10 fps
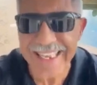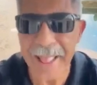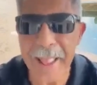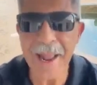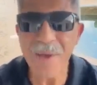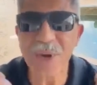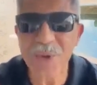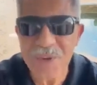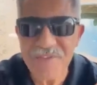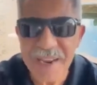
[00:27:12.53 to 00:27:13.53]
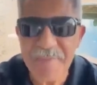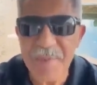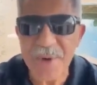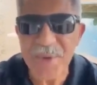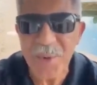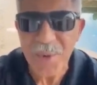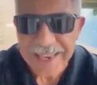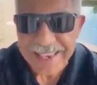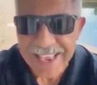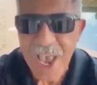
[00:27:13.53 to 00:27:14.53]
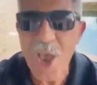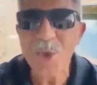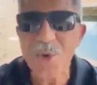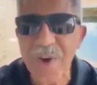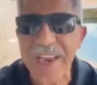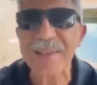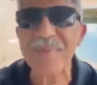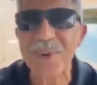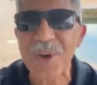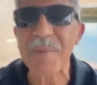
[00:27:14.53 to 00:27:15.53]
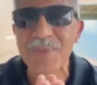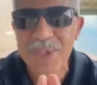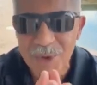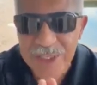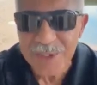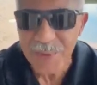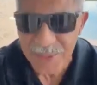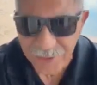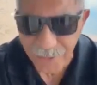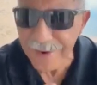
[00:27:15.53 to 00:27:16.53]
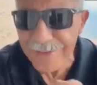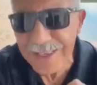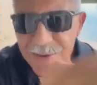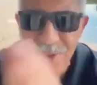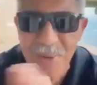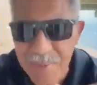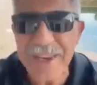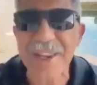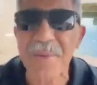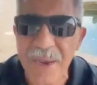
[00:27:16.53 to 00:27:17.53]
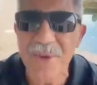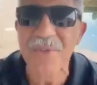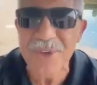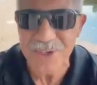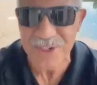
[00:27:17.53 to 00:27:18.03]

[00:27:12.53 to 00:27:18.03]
It's a one-time 40 bucks to join, 9.95 a month membership fee. Go out there, share your link with